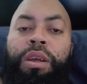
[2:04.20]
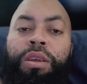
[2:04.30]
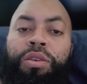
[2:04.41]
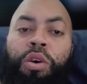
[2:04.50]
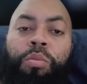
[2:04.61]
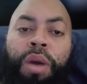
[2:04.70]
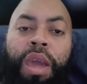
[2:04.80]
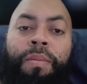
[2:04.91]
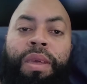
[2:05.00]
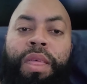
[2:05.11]
So
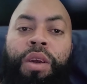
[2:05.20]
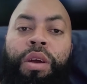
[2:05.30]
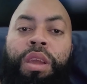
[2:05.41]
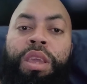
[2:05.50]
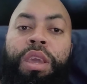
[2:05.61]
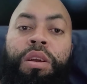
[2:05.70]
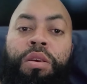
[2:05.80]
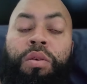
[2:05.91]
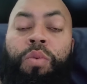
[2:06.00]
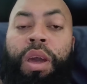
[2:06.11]
maybe they're a year
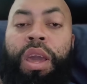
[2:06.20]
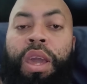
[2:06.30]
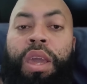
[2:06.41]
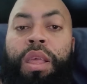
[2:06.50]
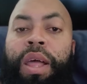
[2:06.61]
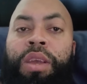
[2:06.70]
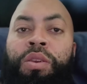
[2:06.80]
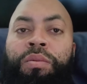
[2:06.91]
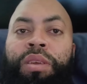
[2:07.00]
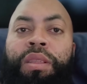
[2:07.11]
away. Like, you know
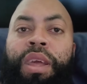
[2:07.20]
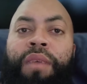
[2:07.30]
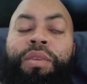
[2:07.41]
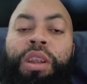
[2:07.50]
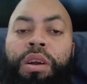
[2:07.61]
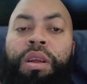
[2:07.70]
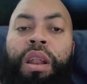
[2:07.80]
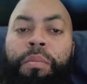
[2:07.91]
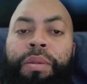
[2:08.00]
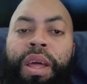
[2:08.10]
what I'm saying? They have to learn how
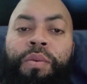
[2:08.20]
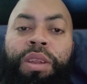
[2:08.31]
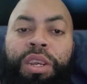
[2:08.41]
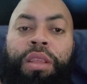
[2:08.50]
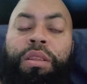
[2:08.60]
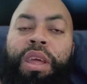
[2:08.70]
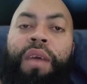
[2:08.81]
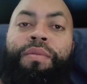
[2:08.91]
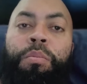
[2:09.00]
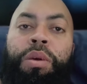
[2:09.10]
to play with each other. They
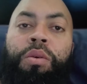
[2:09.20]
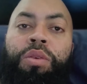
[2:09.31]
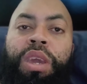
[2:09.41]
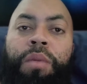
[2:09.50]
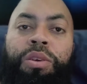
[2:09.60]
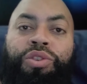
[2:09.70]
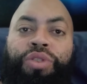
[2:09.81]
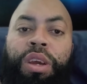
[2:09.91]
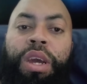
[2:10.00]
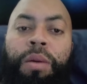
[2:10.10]
have to build chemistry
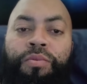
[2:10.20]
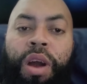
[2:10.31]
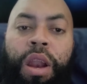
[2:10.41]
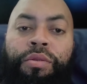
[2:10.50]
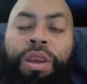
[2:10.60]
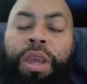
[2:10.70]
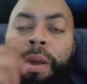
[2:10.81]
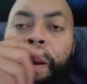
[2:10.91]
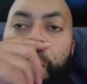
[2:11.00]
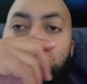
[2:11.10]
and camaraderie.
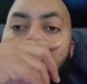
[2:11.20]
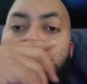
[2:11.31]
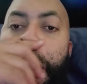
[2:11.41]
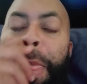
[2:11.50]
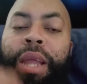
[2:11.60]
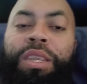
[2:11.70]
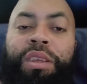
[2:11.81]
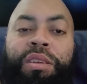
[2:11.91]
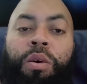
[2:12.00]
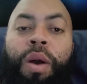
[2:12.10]
And they
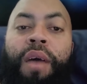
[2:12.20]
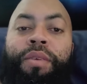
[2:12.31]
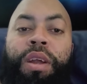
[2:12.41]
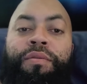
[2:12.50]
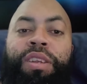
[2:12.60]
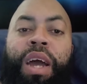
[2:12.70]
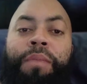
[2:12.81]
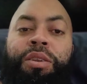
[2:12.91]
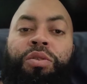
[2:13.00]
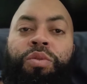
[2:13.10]
just don't have enough time
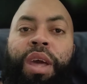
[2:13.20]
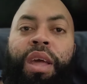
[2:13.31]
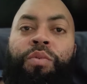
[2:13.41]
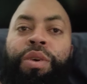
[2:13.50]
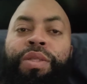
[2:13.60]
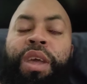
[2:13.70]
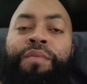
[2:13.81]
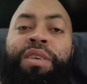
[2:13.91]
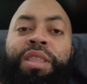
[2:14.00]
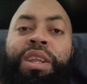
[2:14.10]
to do that with
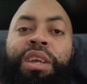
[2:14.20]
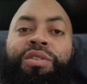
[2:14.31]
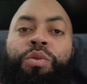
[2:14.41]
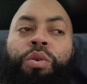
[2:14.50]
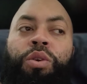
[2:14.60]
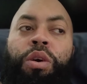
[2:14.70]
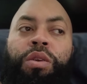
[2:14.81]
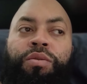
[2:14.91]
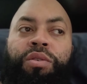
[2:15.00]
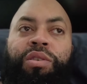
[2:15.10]
everything that's going on
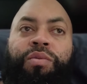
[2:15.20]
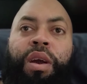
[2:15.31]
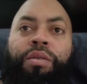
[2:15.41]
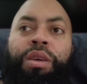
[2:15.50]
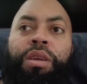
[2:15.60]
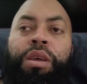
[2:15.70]
or surrounded